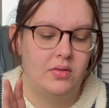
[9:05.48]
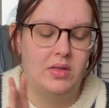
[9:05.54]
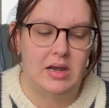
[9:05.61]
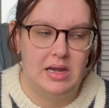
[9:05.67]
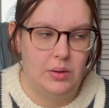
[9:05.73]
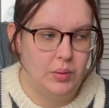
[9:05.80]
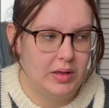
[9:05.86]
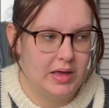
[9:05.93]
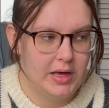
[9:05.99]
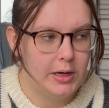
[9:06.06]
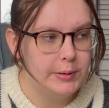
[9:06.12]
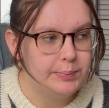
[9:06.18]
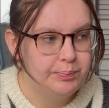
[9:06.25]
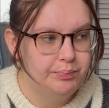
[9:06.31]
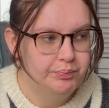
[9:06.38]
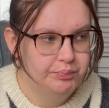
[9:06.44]
the New Year,
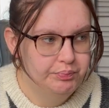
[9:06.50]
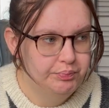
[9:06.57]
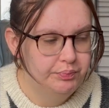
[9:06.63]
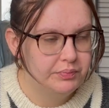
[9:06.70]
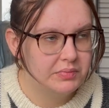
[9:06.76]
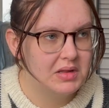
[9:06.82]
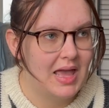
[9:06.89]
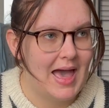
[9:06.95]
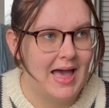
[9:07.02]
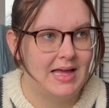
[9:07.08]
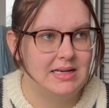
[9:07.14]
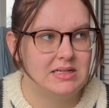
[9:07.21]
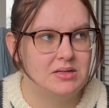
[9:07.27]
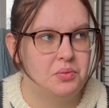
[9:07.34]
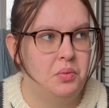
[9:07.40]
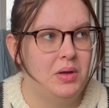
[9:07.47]

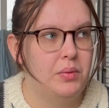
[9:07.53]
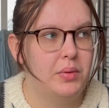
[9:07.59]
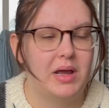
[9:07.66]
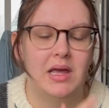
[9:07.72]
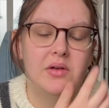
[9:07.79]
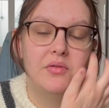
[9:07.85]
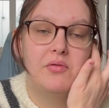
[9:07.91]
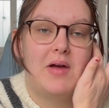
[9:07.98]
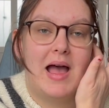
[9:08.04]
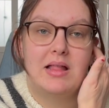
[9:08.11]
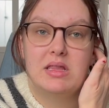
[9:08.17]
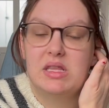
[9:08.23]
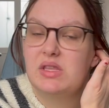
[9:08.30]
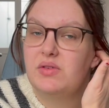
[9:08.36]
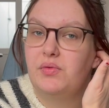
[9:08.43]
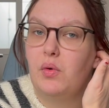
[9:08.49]
and we were in
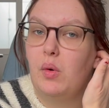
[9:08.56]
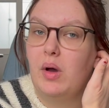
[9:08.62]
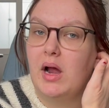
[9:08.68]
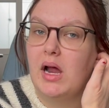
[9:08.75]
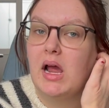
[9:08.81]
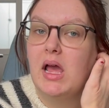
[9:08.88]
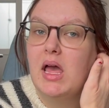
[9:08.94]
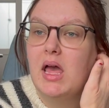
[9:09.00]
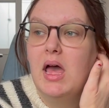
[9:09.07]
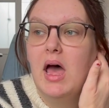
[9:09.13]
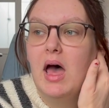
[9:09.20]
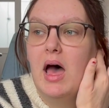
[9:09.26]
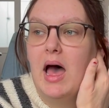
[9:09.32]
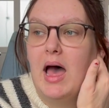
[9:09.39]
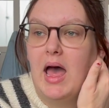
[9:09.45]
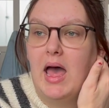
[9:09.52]
France for
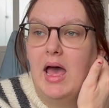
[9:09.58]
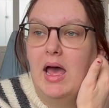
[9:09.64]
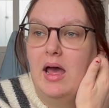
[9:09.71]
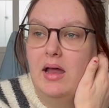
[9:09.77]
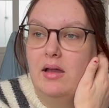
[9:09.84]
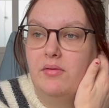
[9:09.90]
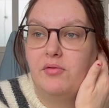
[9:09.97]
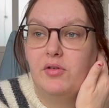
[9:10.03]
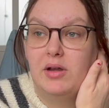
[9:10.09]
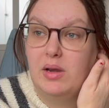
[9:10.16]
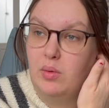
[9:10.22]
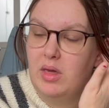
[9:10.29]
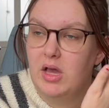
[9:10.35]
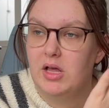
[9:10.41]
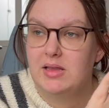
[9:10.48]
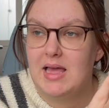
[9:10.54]
New
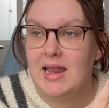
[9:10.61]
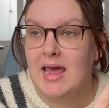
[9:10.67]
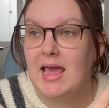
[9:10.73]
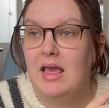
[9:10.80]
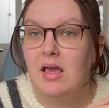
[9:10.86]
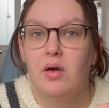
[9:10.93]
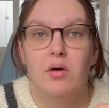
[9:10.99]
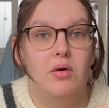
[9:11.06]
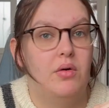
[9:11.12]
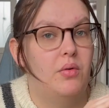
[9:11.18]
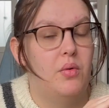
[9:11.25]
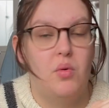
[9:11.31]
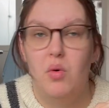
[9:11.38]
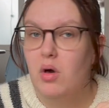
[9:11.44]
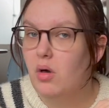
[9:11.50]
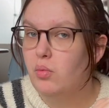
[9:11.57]
Year's, and I
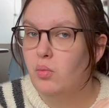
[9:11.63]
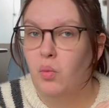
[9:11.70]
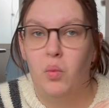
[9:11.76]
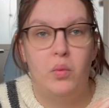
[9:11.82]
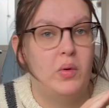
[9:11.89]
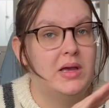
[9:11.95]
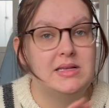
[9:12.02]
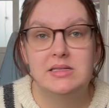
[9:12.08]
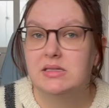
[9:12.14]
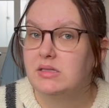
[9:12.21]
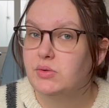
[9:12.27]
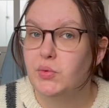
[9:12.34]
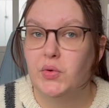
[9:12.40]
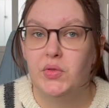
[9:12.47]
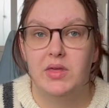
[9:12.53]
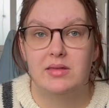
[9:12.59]
whizzed
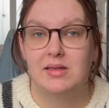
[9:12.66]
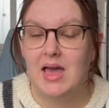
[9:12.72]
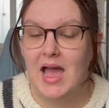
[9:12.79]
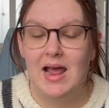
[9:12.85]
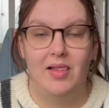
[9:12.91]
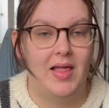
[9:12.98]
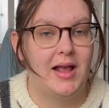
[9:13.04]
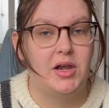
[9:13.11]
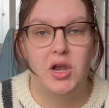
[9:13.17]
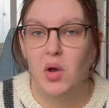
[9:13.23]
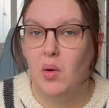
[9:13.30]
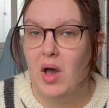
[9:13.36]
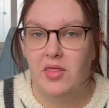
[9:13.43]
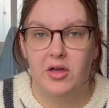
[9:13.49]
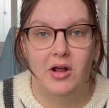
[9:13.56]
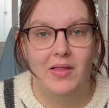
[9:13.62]
through this guy like no
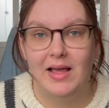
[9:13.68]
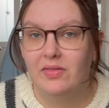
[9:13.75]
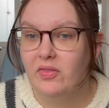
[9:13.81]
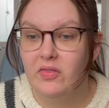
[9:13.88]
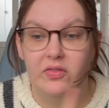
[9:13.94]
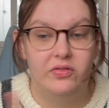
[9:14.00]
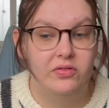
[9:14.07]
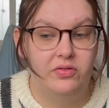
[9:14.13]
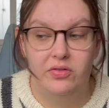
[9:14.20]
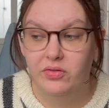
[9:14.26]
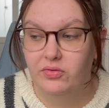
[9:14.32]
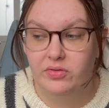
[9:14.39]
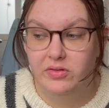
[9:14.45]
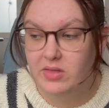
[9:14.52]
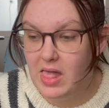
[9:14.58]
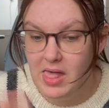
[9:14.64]
other, like
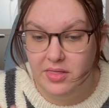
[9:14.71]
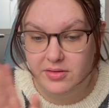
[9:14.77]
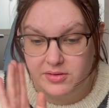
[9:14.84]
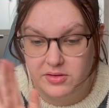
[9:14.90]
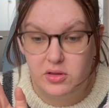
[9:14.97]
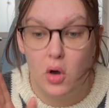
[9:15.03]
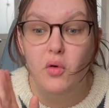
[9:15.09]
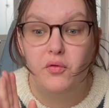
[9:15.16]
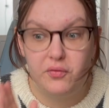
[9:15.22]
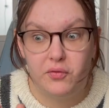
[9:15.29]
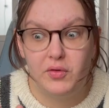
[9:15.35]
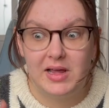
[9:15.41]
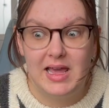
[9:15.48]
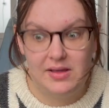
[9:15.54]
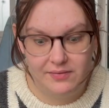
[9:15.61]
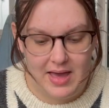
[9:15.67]
so
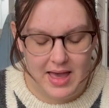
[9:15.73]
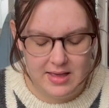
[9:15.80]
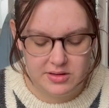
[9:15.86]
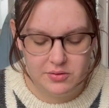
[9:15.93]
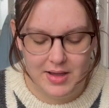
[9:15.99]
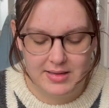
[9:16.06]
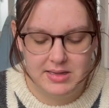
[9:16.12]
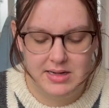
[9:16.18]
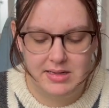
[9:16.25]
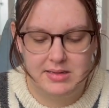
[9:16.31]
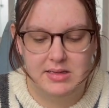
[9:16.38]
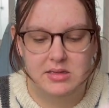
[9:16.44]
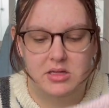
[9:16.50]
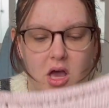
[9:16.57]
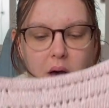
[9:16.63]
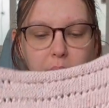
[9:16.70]
freaking fast. Granted, it's a
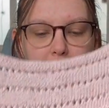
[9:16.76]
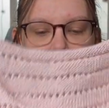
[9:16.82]
top